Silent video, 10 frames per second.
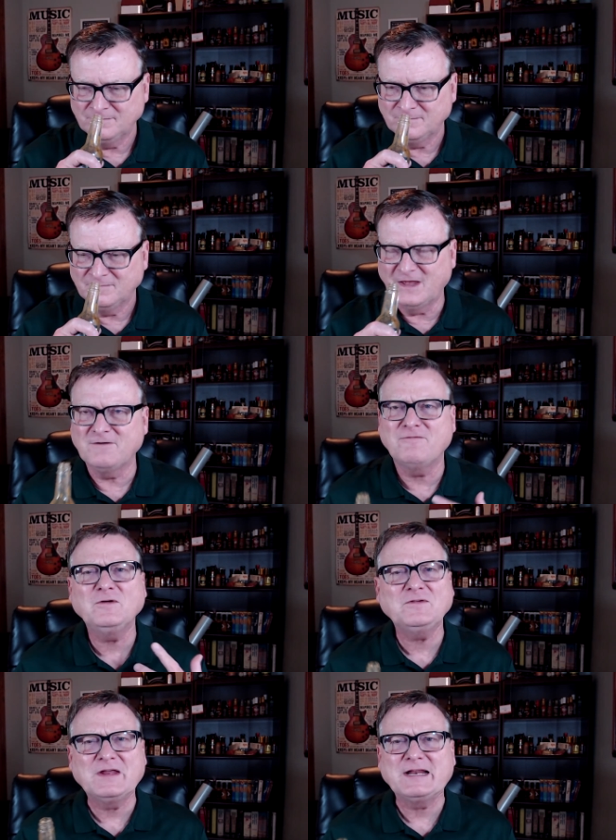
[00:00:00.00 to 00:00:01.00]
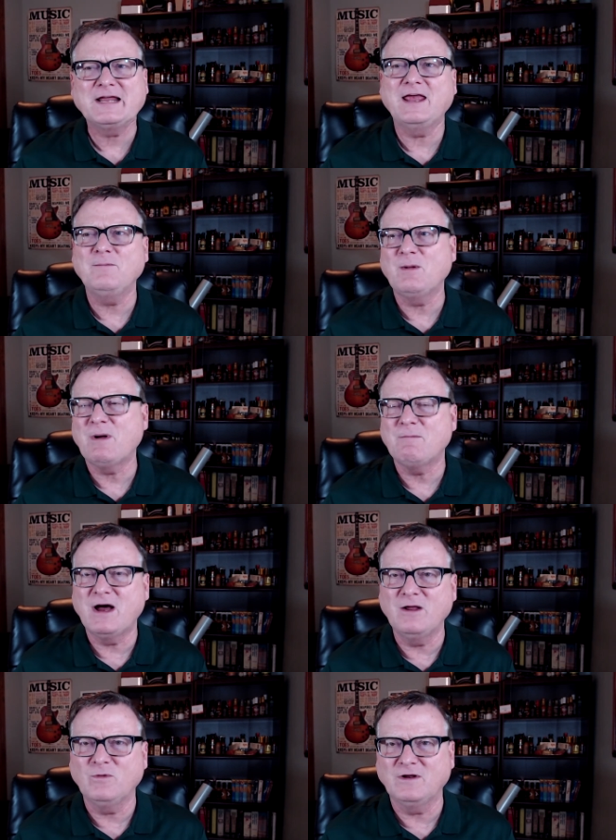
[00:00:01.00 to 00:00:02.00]
Now, the first thing that came to my
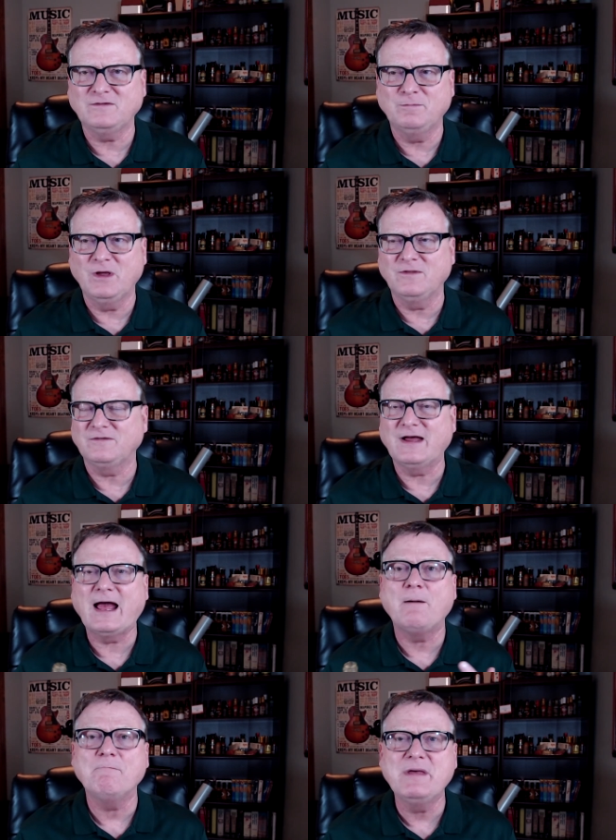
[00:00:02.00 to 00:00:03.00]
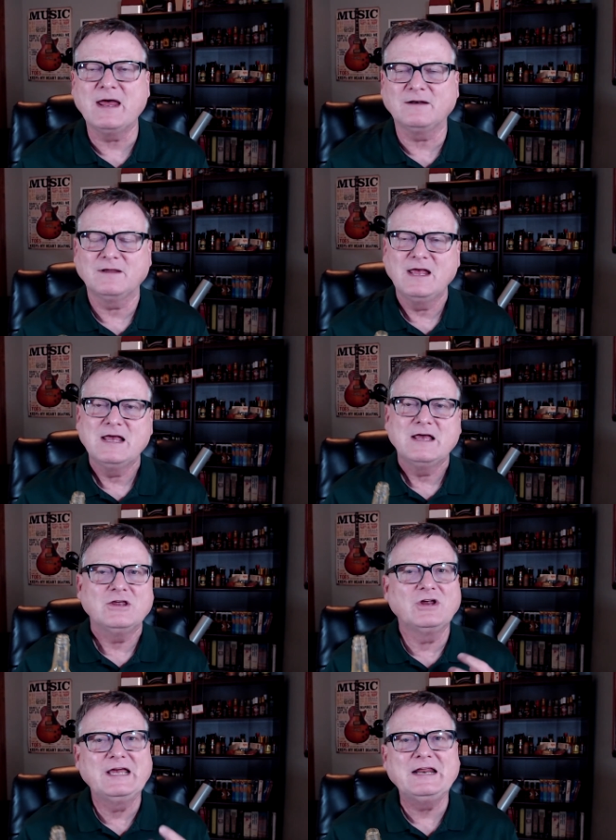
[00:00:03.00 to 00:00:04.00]
mind when I smelled this, I got mint.
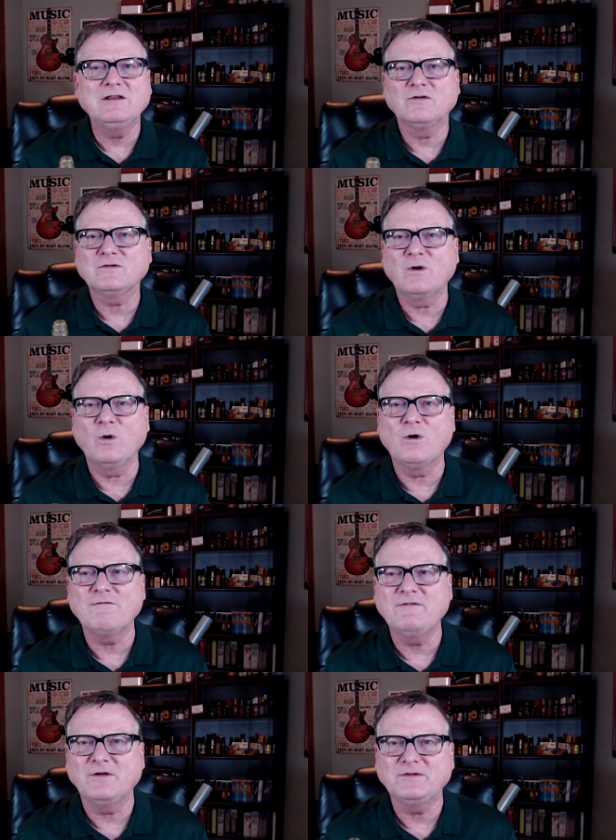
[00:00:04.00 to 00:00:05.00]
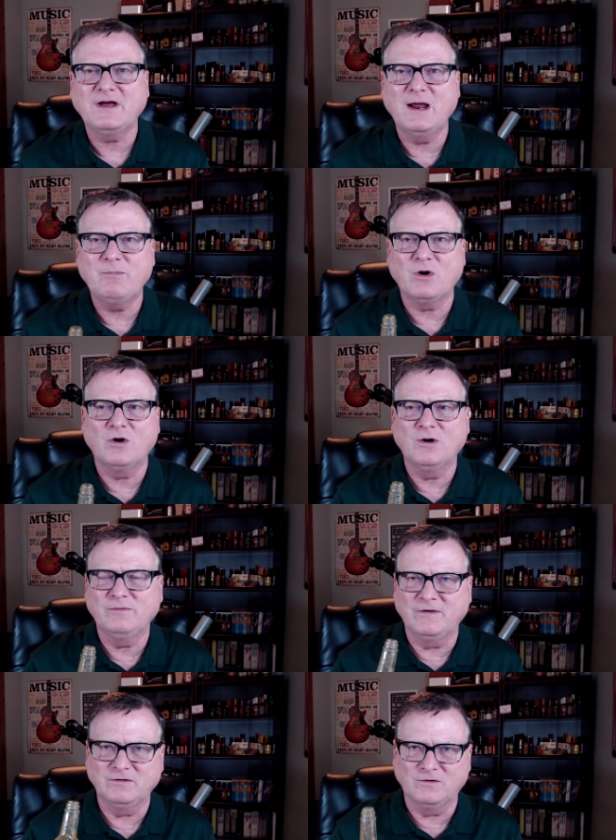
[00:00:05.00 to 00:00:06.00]
You're getting those chlorophyll type
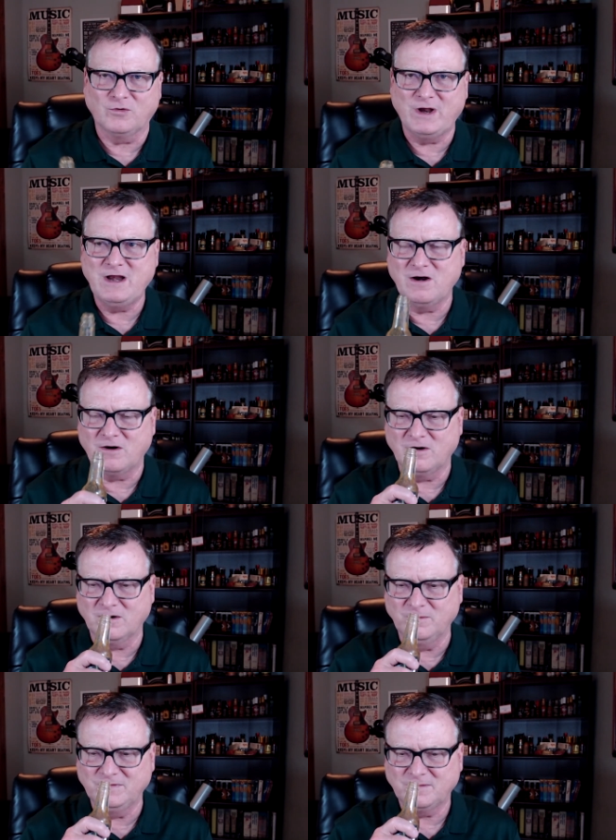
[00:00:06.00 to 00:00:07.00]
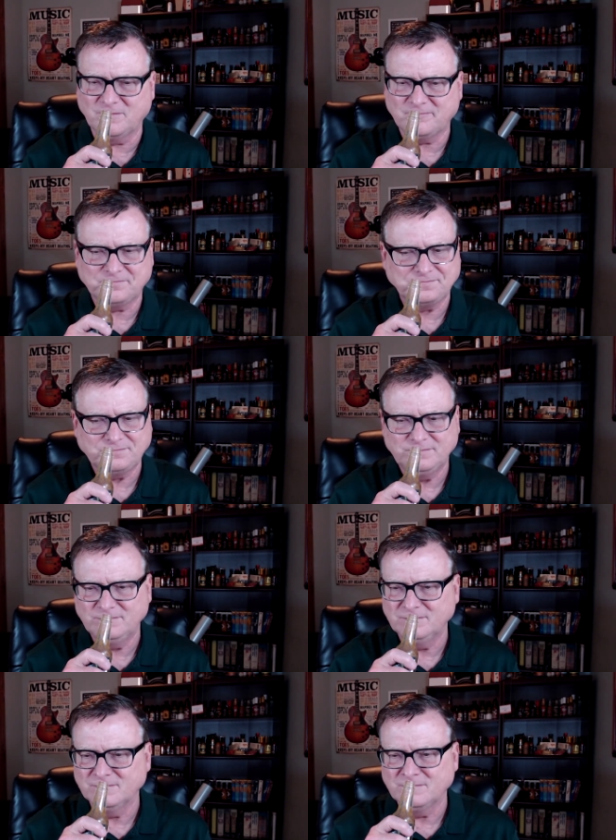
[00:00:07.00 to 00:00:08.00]
herbs, those green herbs.
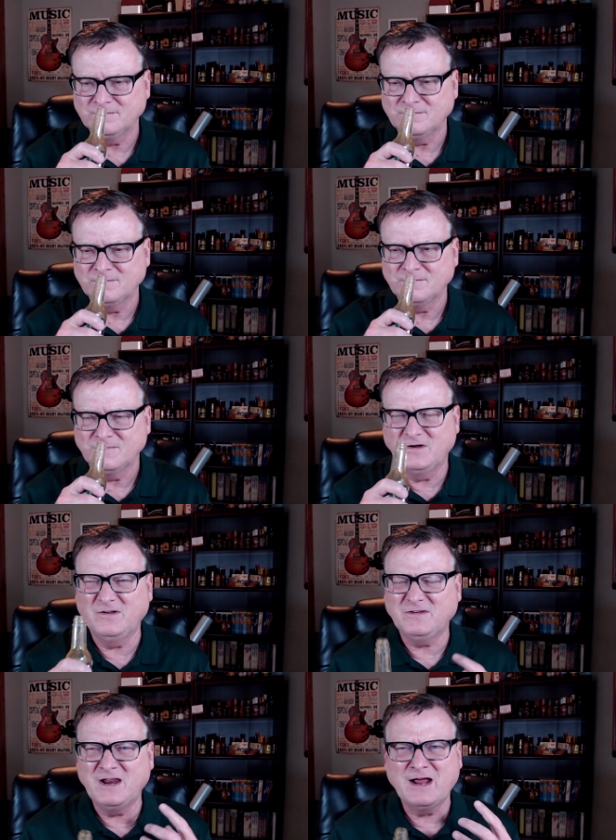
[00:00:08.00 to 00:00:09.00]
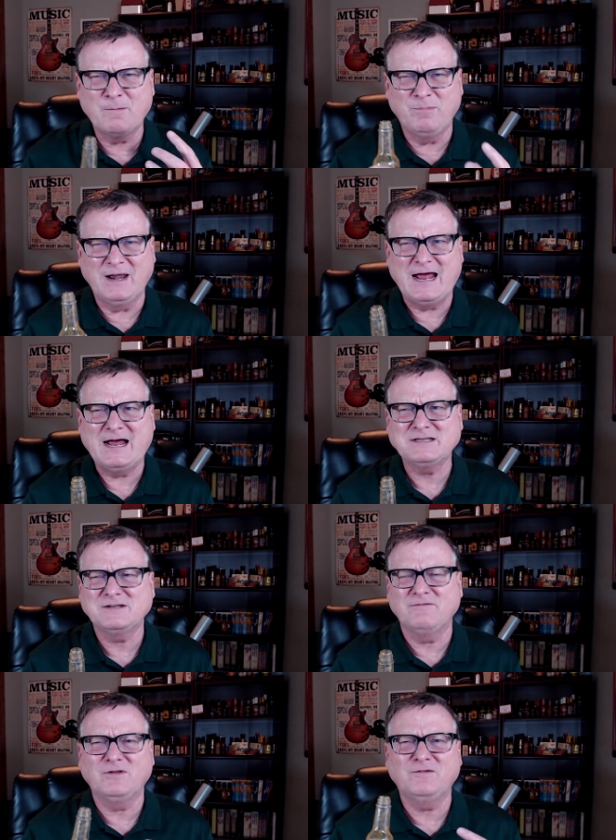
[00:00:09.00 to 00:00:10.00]
You're just getting a
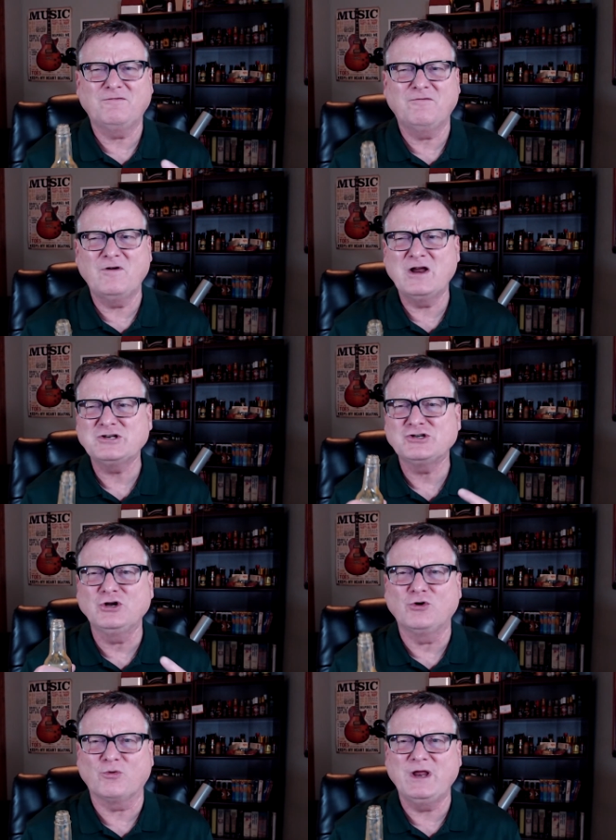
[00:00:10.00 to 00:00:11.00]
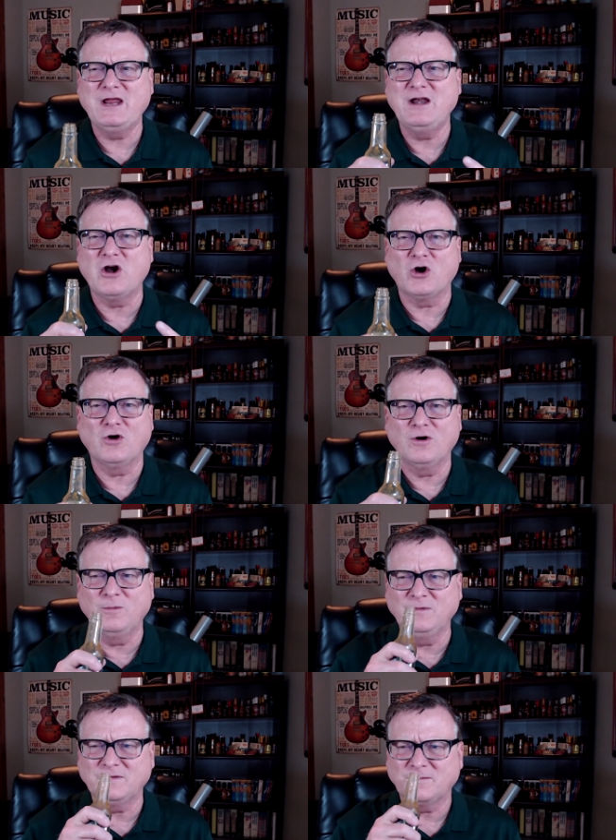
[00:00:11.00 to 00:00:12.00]
blast of those fresh green
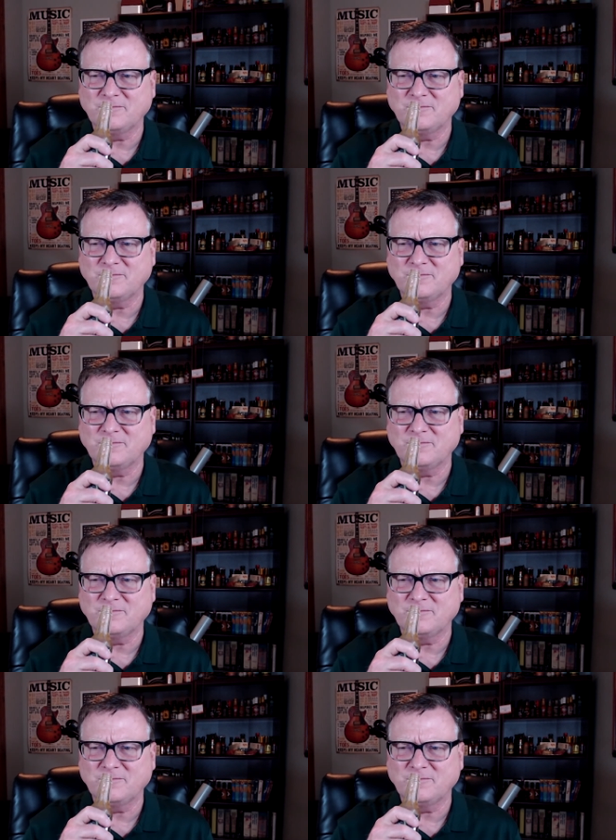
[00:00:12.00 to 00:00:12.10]
herbs.